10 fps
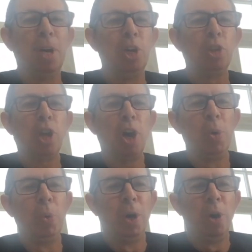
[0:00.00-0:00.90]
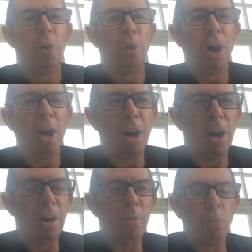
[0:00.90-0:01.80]
So
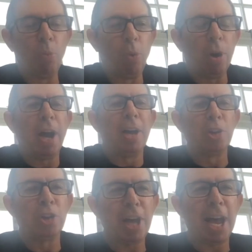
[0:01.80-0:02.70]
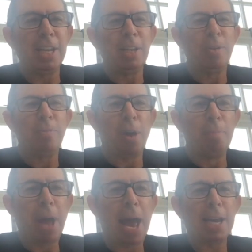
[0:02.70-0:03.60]
What I understand come back